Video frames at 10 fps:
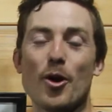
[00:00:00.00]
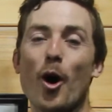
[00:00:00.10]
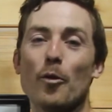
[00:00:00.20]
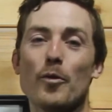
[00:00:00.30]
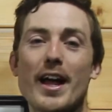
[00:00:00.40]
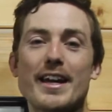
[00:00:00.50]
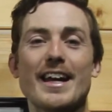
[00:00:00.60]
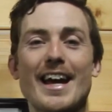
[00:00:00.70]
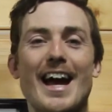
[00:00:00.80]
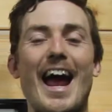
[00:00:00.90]
already
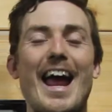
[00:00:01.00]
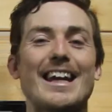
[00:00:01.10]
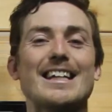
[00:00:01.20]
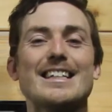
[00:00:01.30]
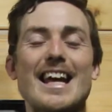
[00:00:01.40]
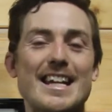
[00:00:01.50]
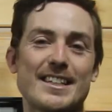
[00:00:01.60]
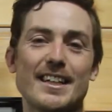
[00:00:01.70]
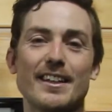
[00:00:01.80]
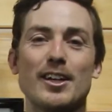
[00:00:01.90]
and it's
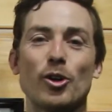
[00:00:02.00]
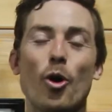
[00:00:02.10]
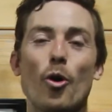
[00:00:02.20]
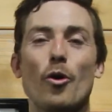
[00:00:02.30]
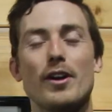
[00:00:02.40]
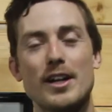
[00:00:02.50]
instantly a goal.